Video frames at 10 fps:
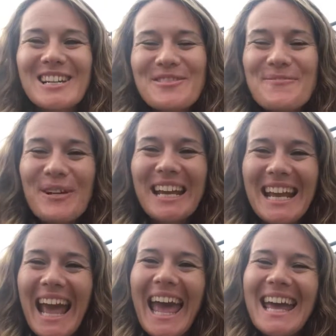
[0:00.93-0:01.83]
Good
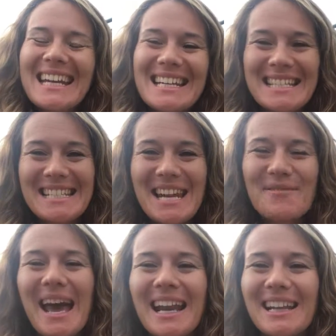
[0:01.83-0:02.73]
morning, and yesterday
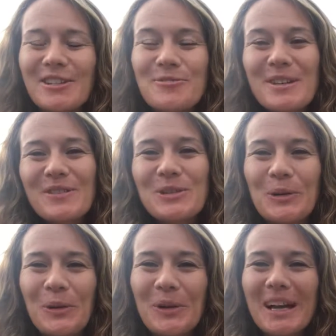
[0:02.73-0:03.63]
we had a little bit of a
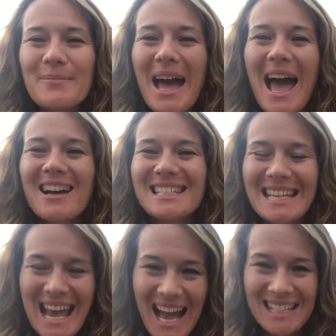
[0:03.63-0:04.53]
talk about
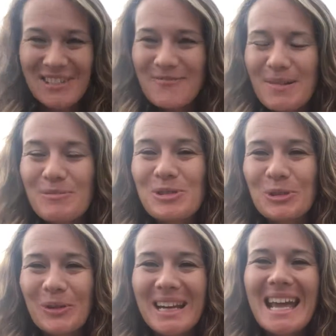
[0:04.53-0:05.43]
the Active Mum
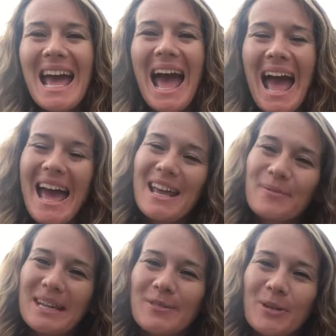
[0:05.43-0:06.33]
story, and
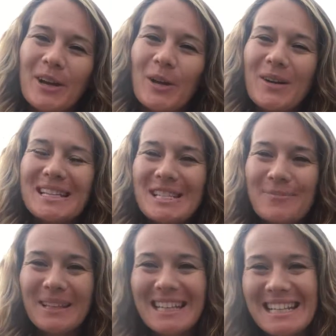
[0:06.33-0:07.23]
we were going to
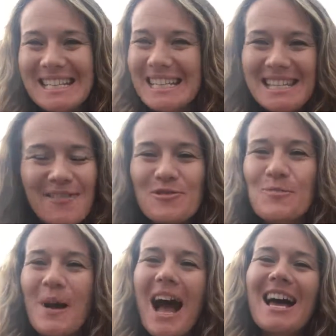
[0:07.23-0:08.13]
split it into several
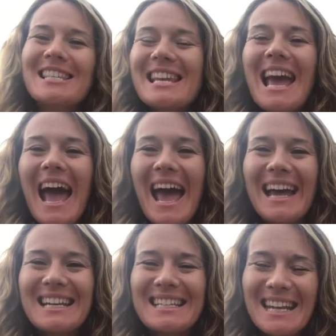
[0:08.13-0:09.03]
parts
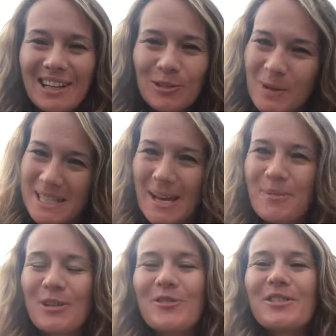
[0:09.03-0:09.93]
and tell what's
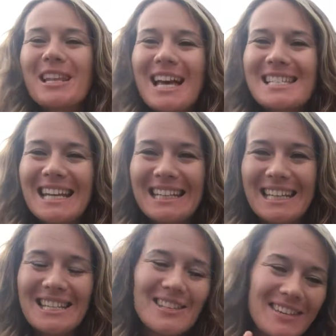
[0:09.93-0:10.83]
happened over the last 10
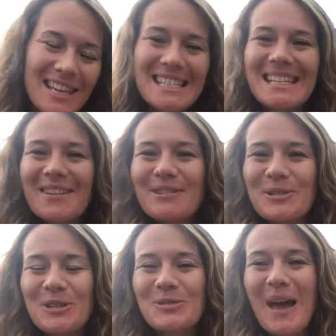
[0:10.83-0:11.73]
years. So yesterday we
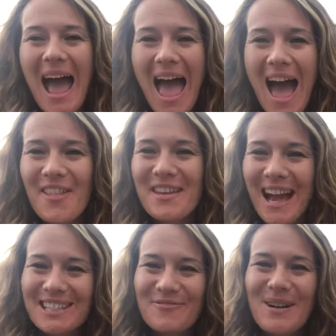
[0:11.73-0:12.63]
talked about how the
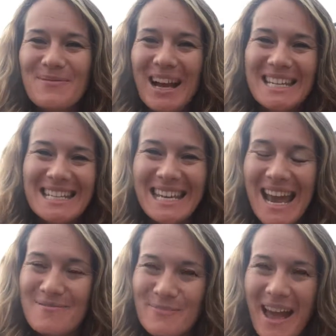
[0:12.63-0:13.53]
Active Mum idea
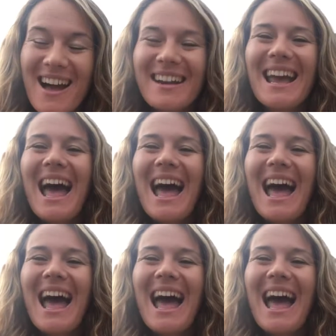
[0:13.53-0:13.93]
came about,